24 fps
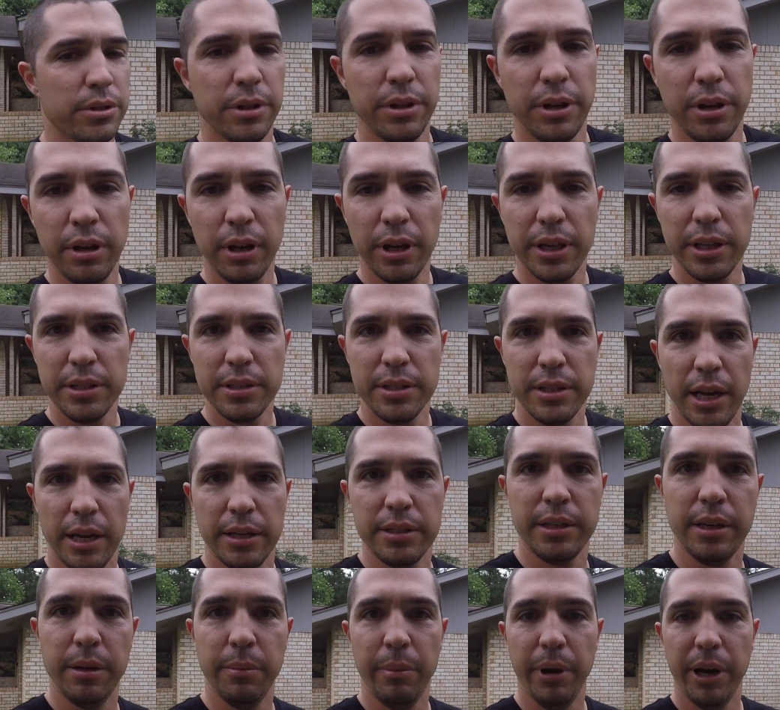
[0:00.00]
the clicking sounds
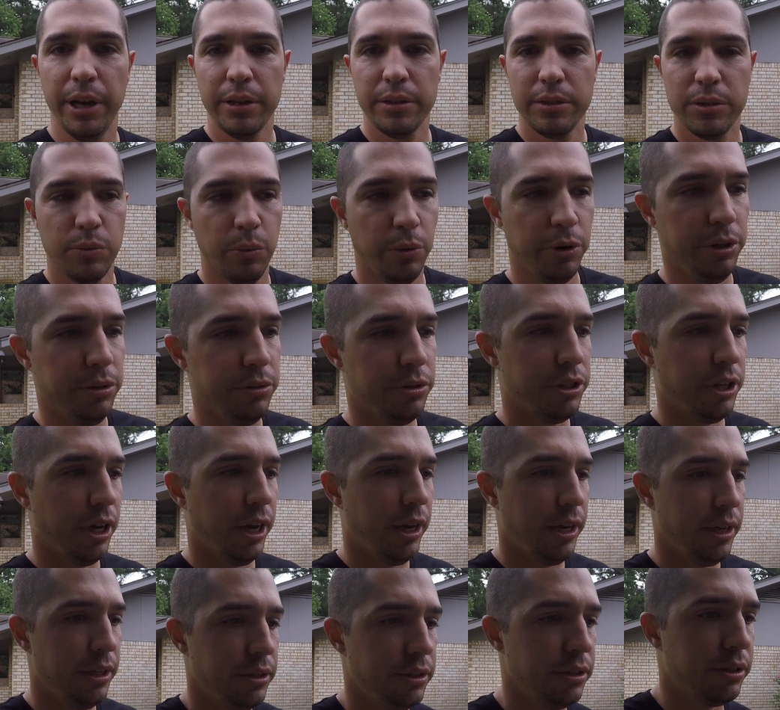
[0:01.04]
that it makes when you
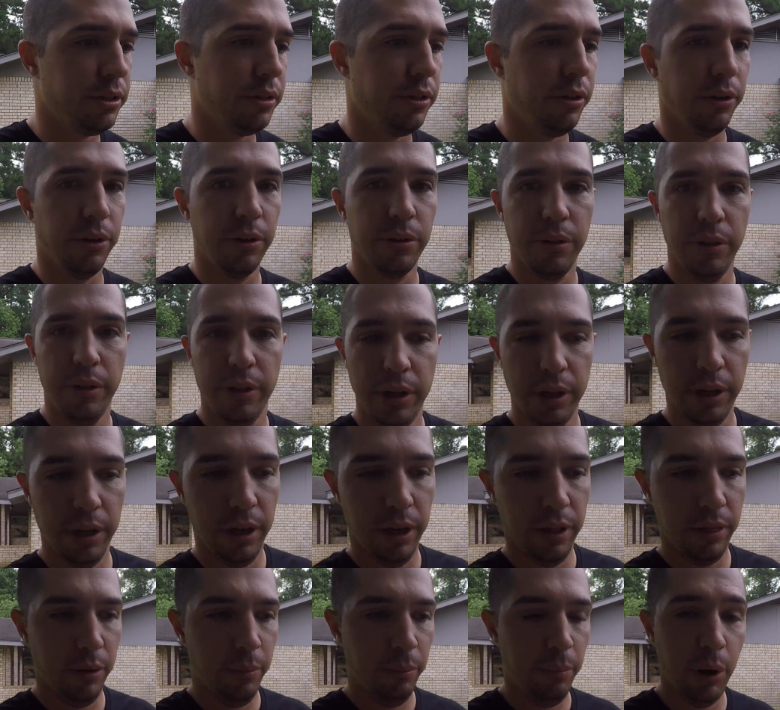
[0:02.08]
change
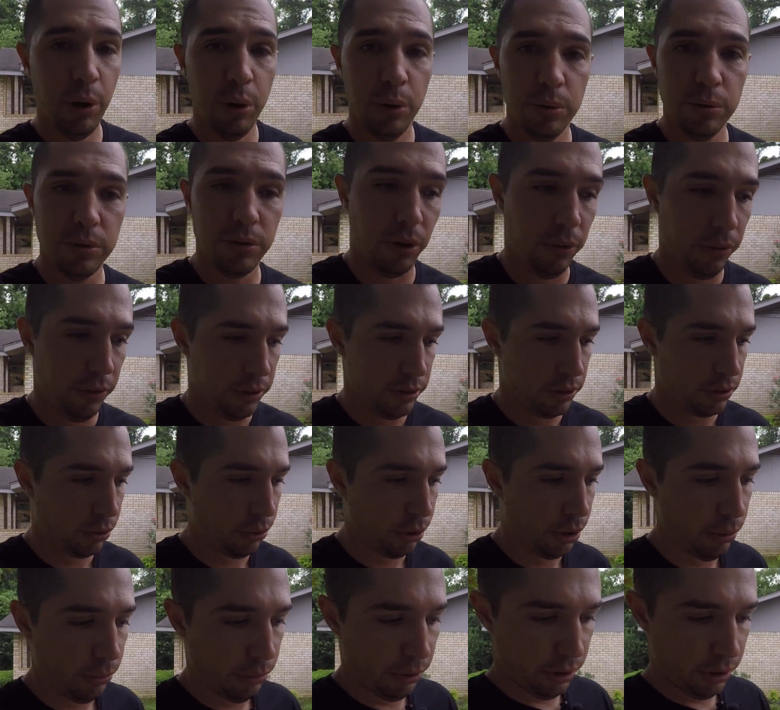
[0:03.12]
the modes on this grip.